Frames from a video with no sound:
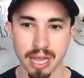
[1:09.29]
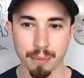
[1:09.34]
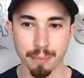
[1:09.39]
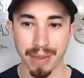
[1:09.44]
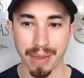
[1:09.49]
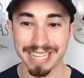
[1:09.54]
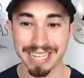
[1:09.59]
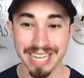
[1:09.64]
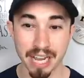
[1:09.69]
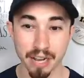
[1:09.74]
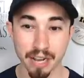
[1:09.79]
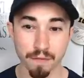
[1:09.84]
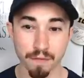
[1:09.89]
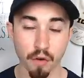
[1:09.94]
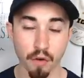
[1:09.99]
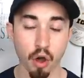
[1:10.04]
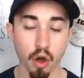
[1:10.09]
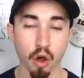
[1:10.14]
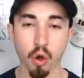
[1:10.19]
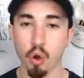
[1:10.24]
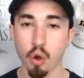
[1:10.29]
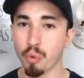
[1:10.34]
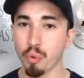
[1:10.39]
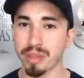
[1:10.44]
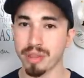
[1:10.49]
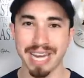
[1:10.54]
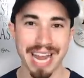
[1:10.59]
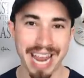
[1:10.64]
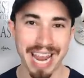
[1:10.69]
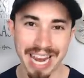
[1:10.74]
by tech fall with
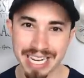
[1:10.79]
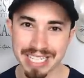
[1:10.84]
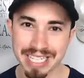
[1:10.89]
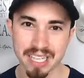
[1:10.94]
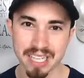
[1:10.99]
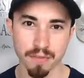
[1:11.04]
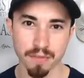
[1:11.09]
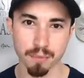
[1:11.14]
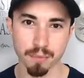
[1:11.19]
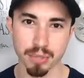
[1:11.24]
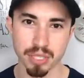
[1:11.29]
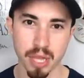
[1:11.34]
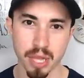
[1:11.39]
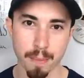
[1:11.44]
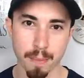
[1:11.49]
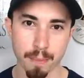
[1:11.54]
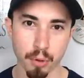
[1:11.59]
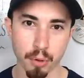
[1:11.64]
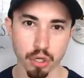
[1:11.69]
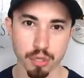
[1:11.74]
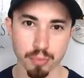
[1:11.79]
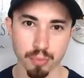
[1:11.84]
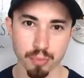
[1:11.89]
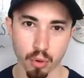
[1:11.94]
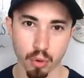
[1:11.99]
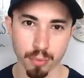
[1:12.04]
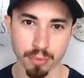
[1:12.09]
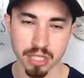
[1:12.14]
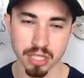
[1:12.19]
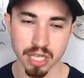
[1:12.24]
an 87% bonus
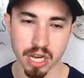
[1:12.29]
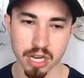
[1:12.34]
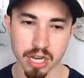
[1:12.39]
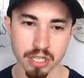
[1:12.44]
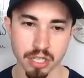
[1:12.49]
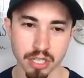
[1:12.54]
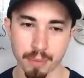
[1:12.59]
point percentage.